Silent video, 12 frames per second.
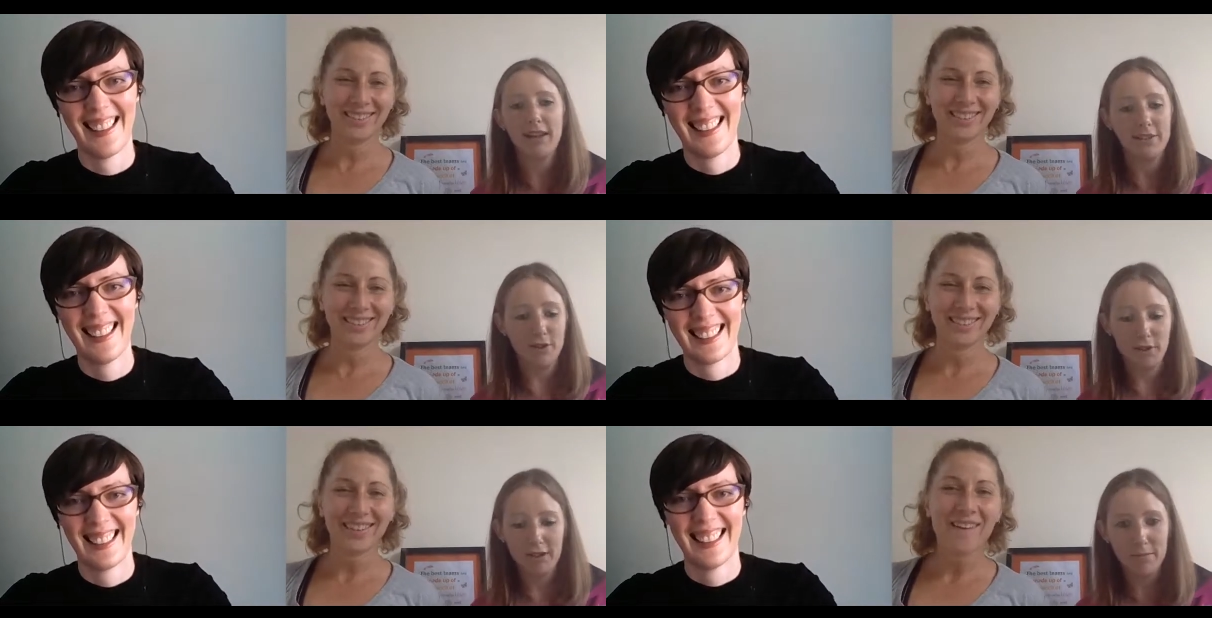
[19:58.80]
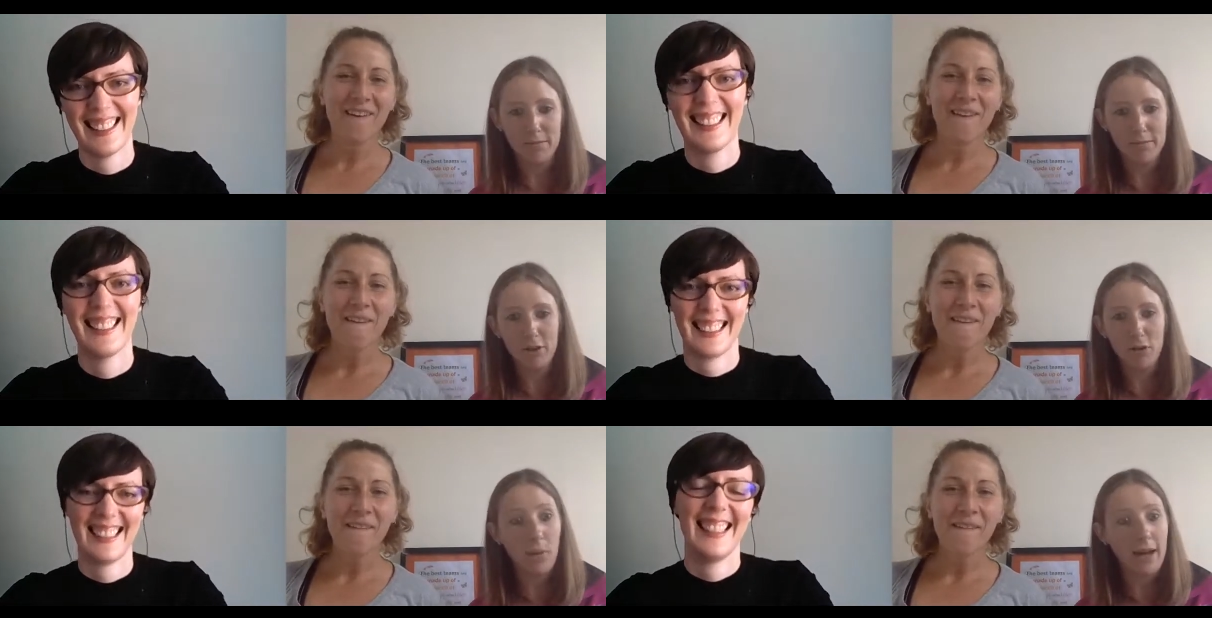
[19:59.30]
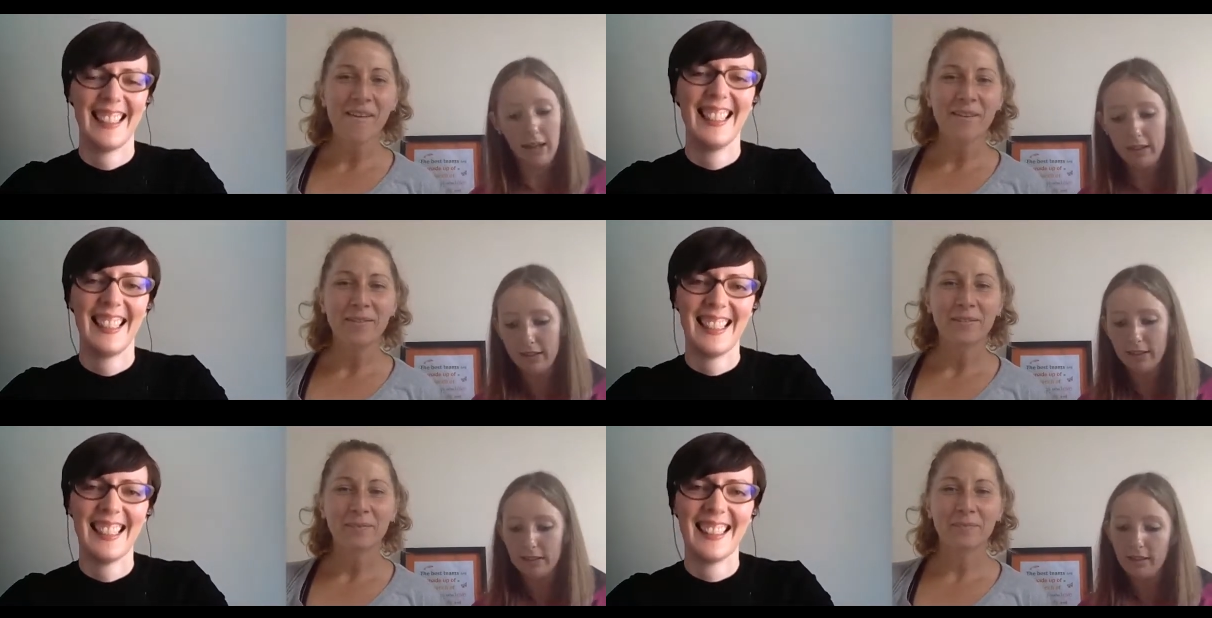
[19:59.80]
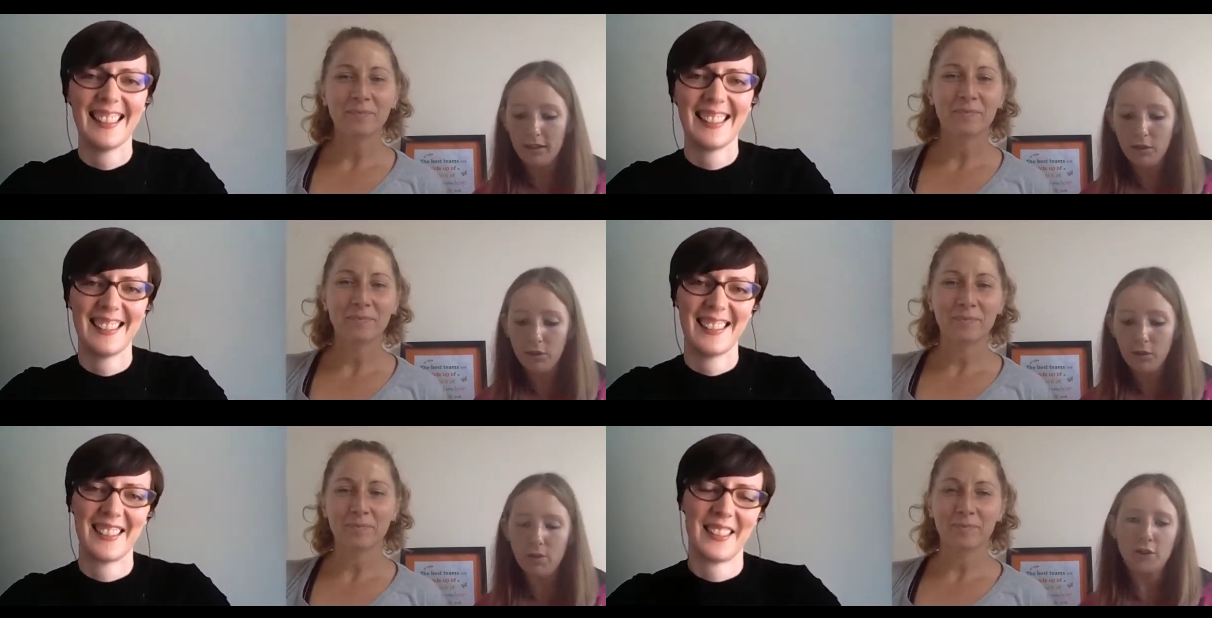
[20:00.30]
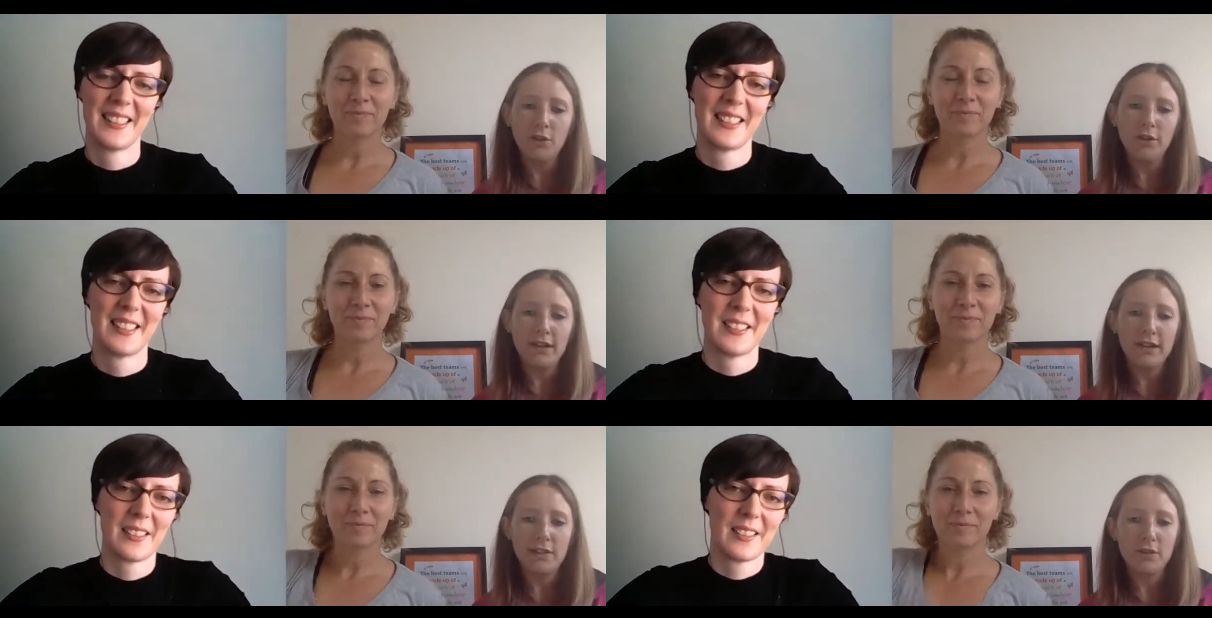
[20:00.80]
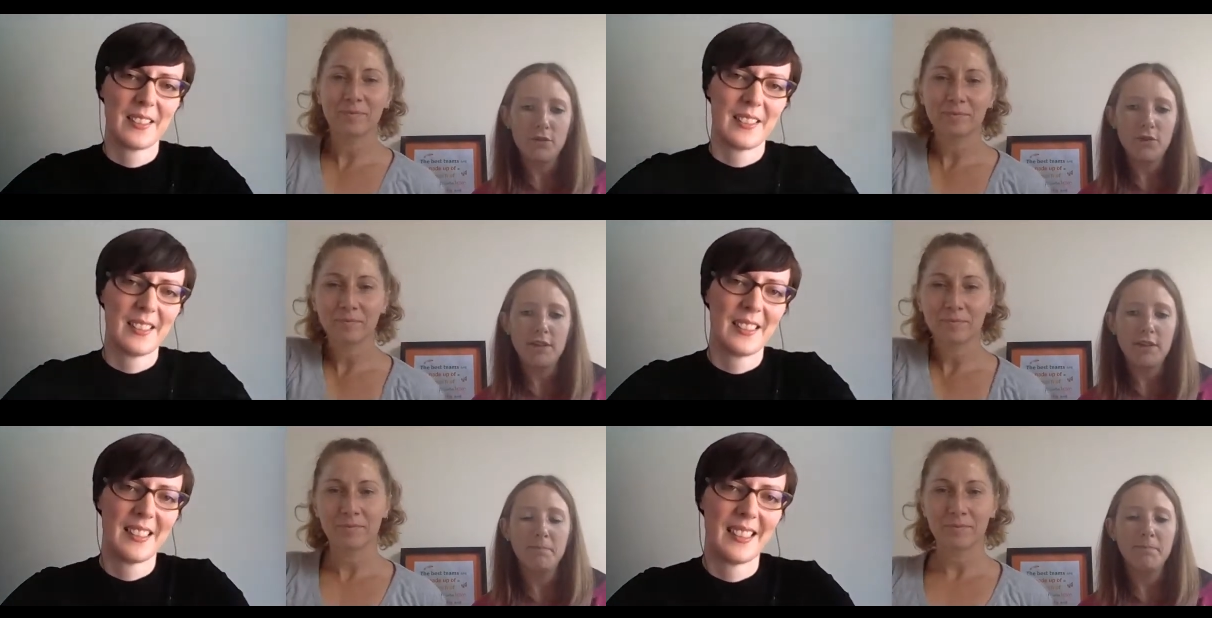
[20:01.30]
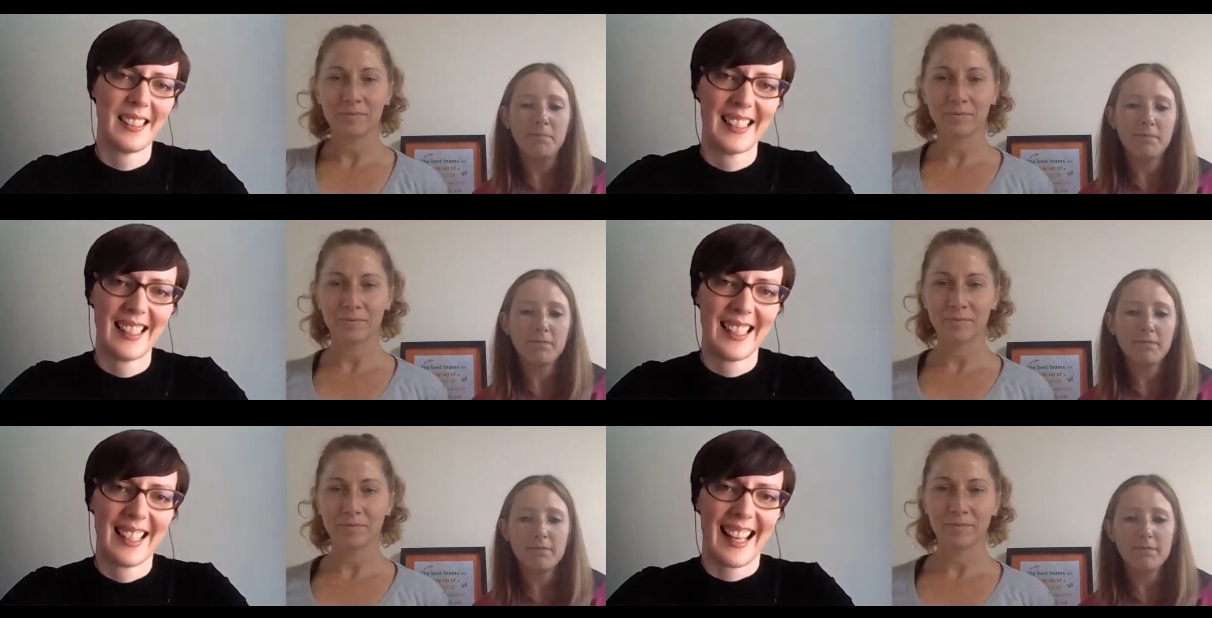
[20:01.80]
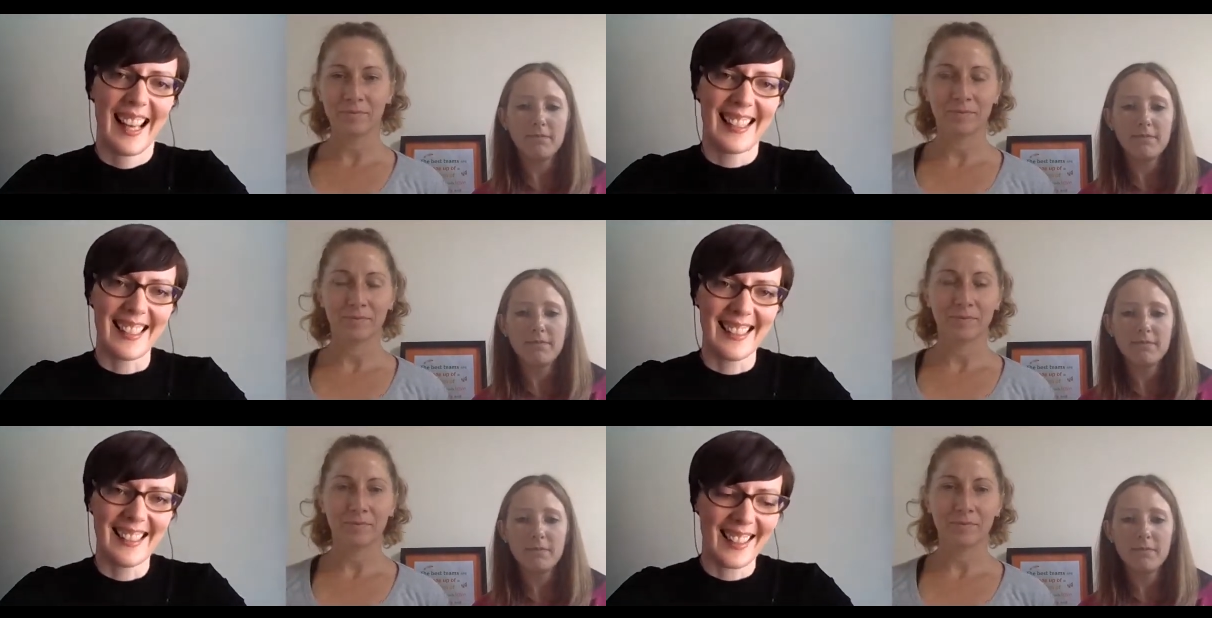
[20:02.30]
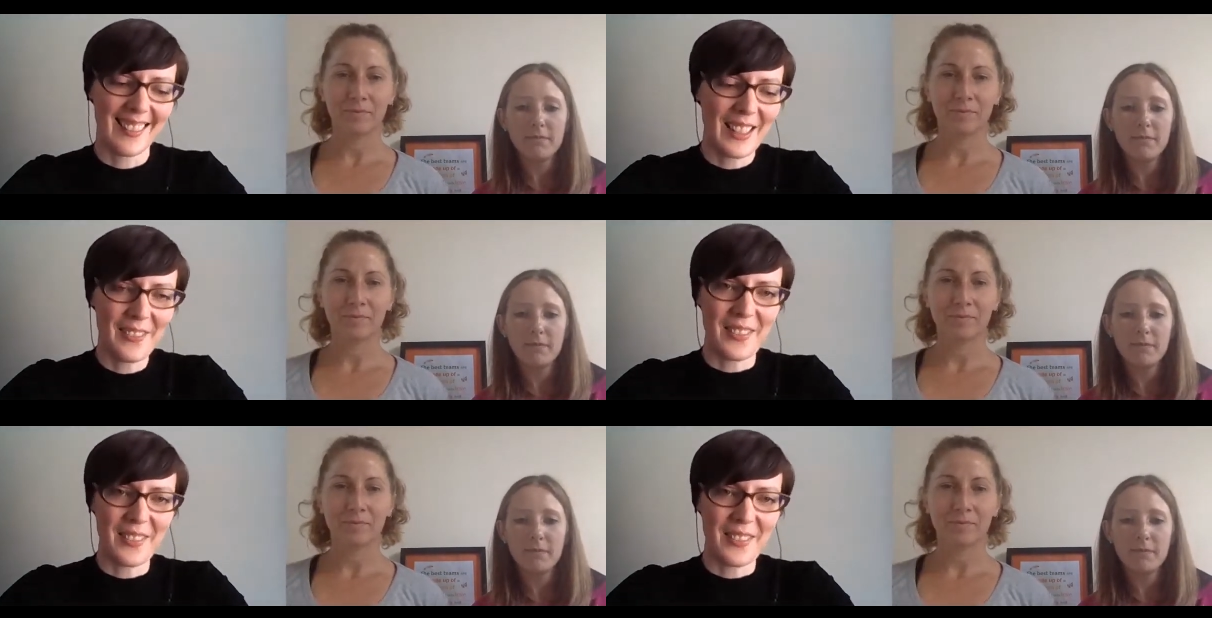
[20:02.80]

Speaker 1: and doing them so well. What's your idea of freedom?
Speaker 2: This, I love